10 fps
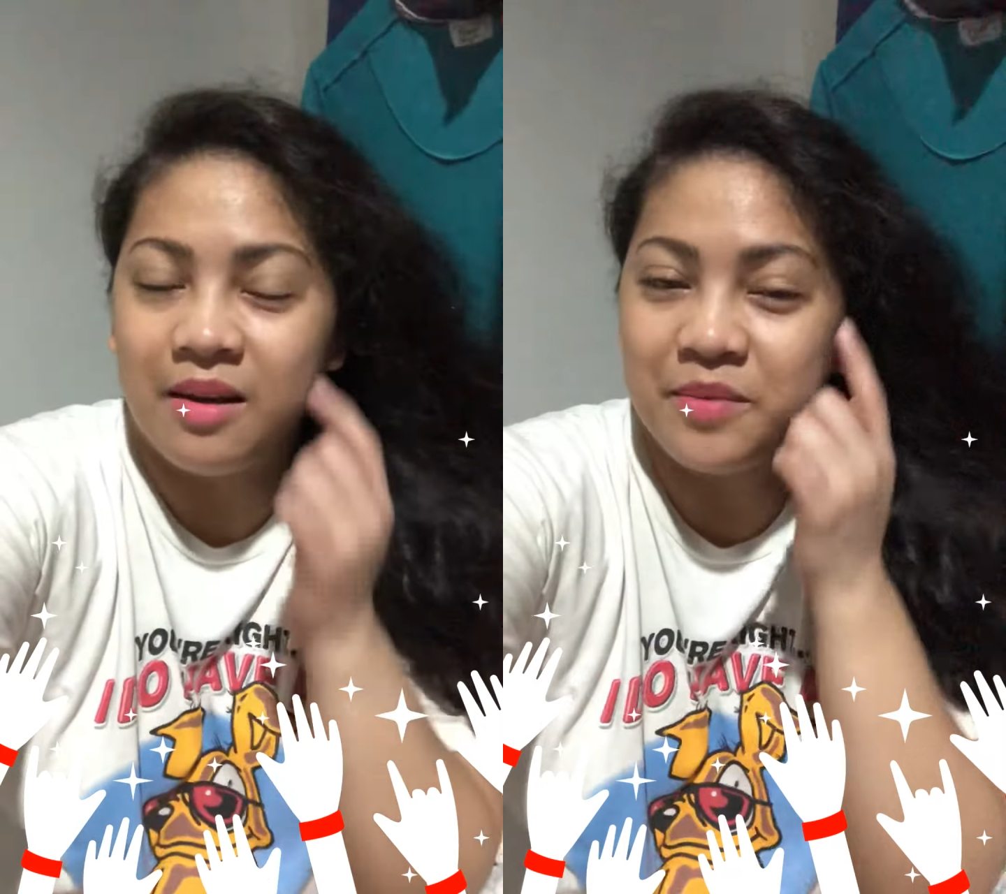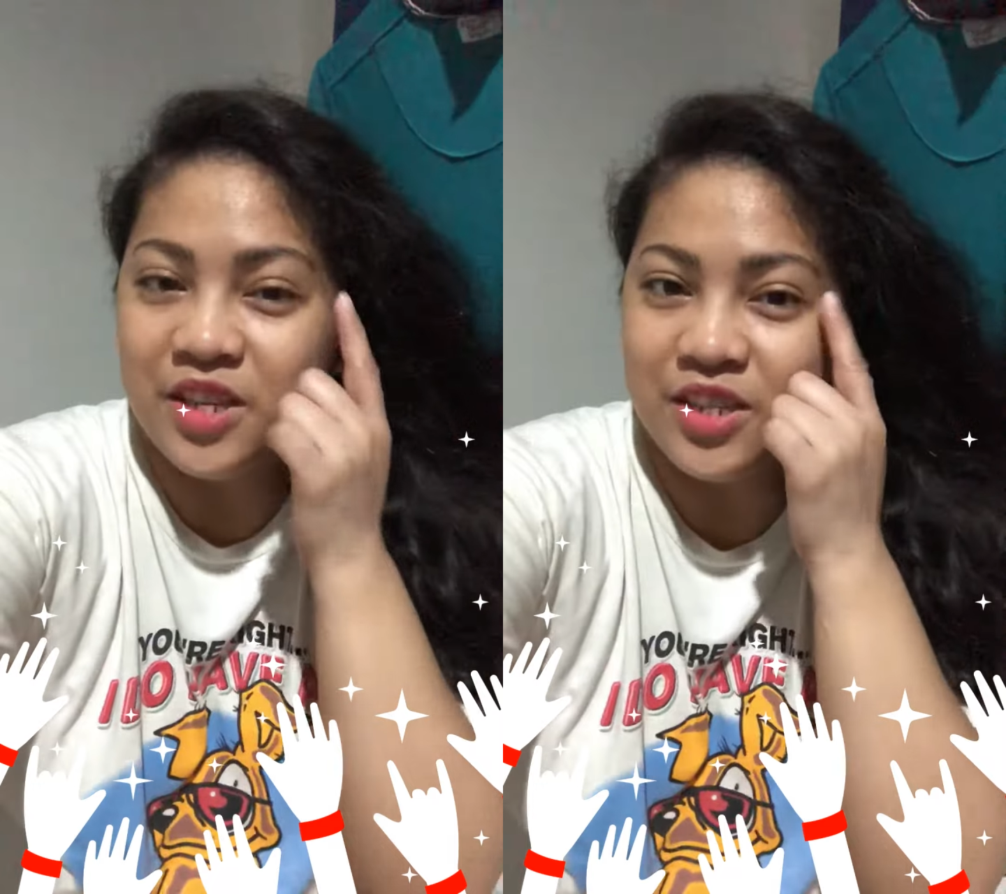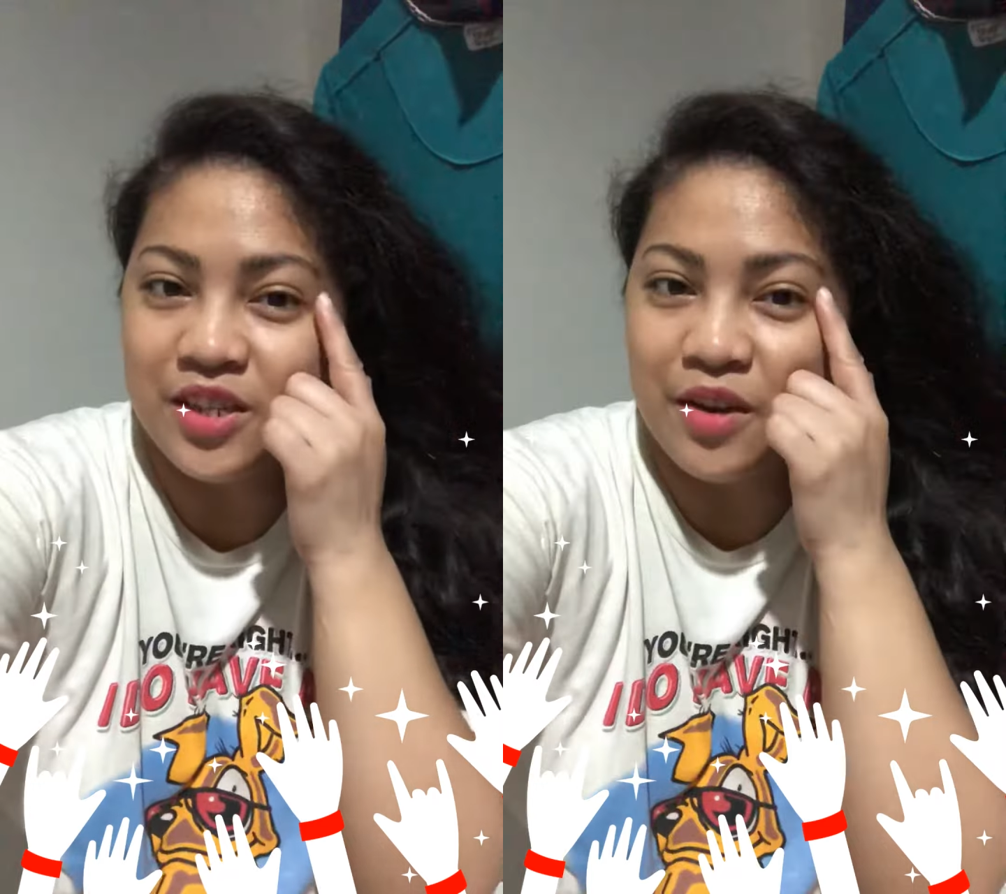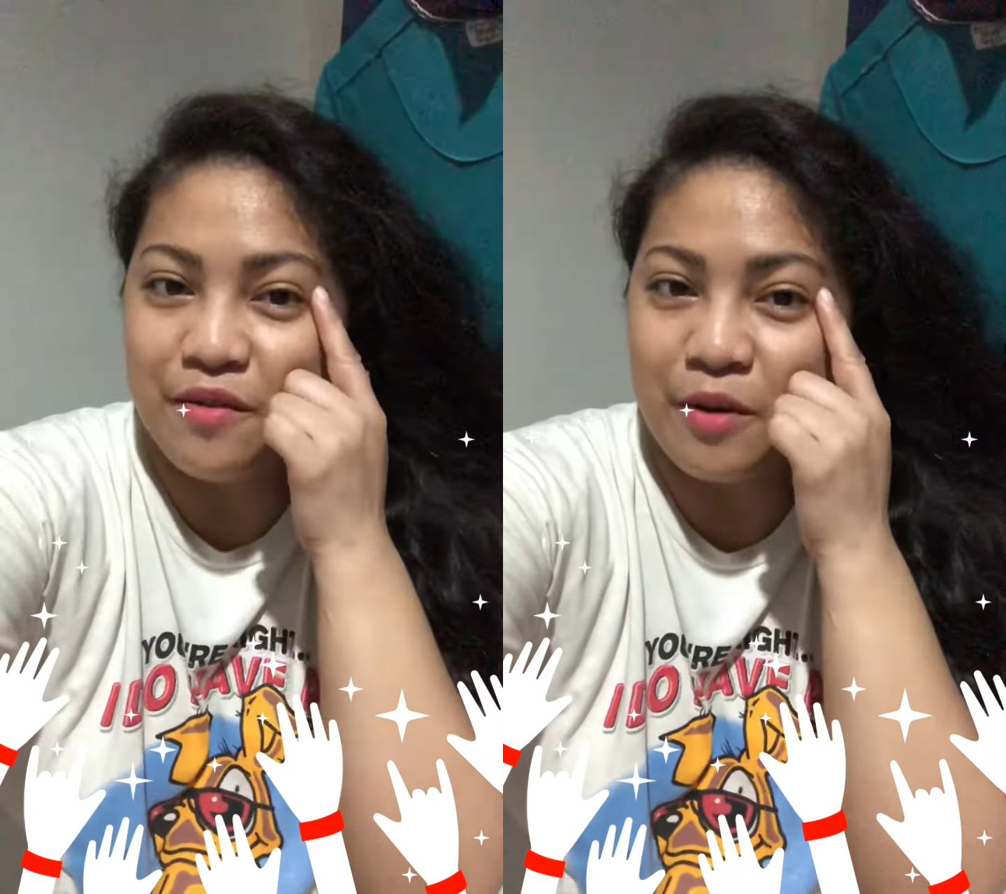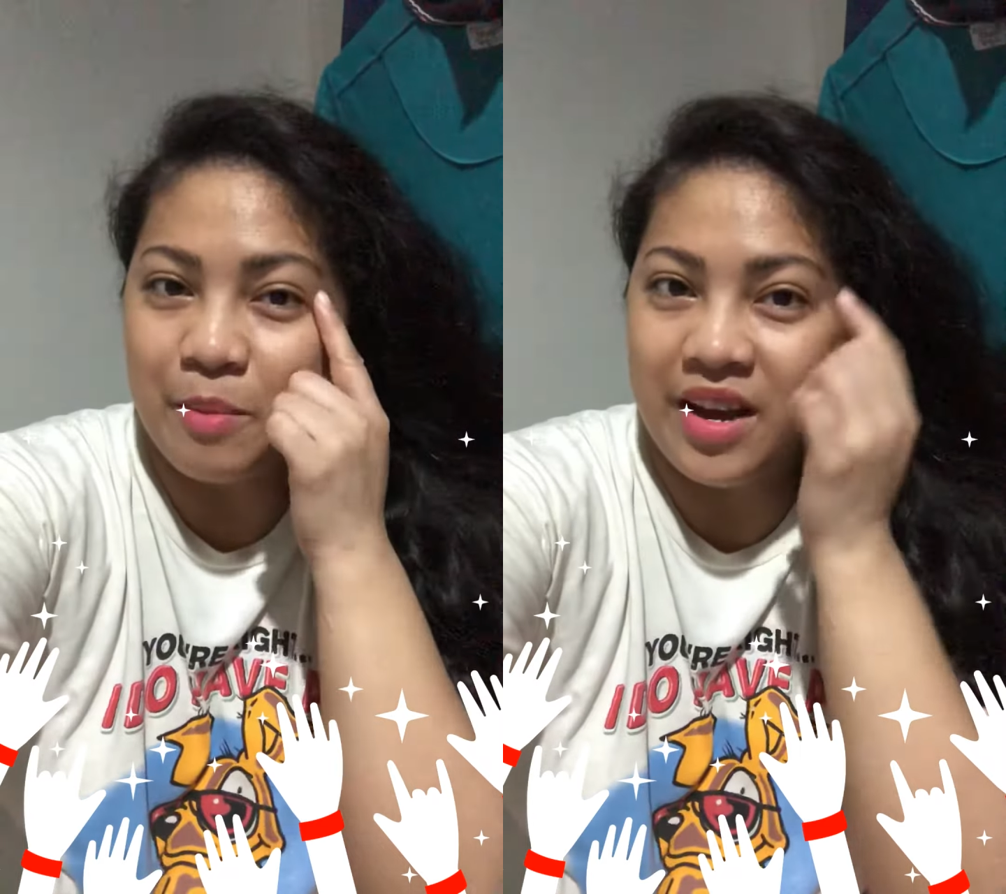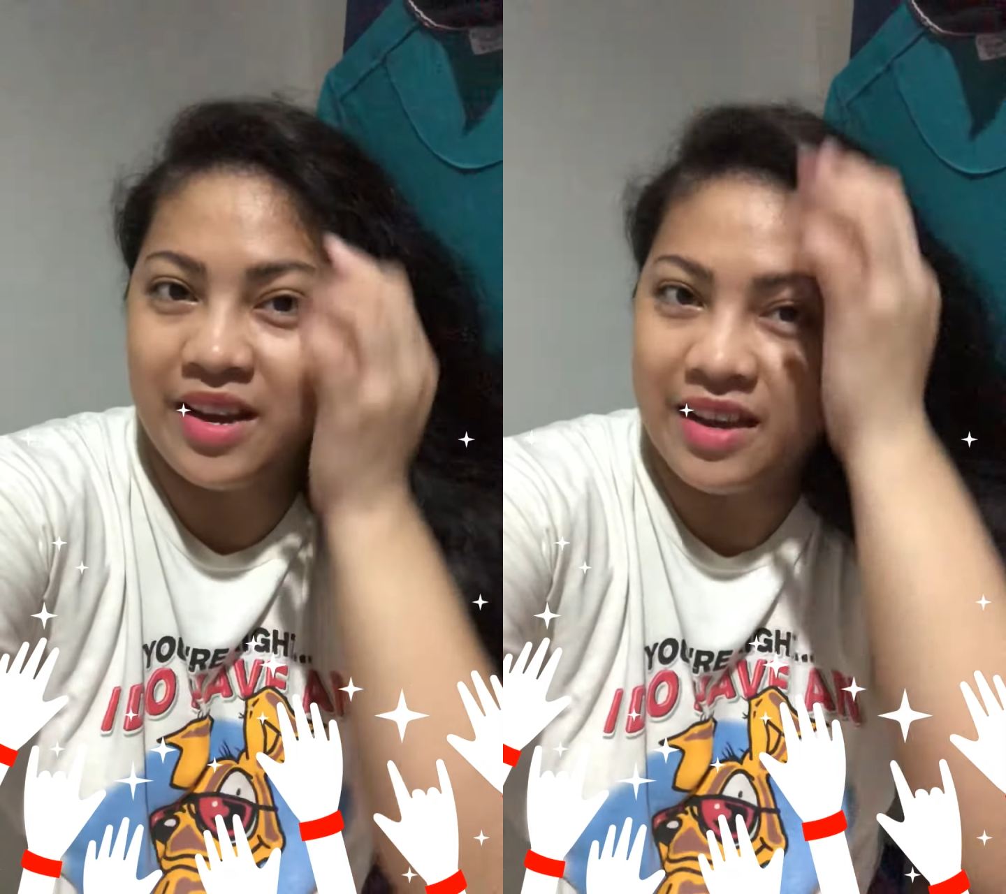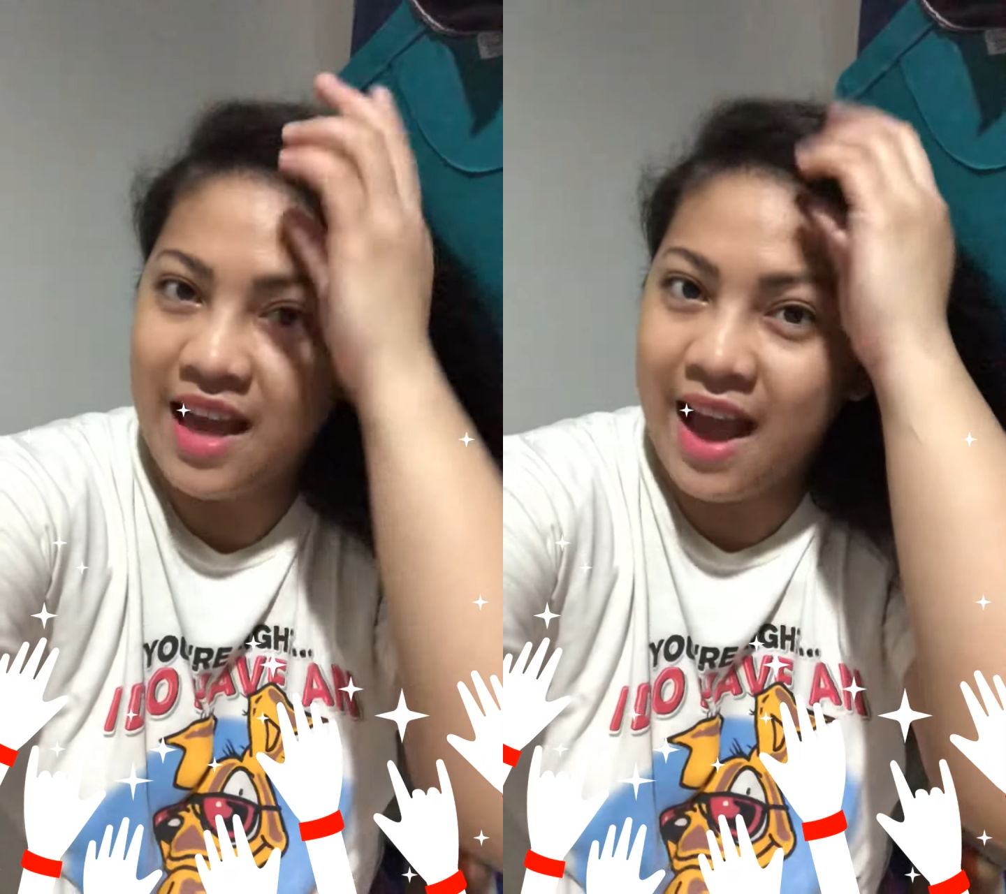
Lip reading: Nichido for my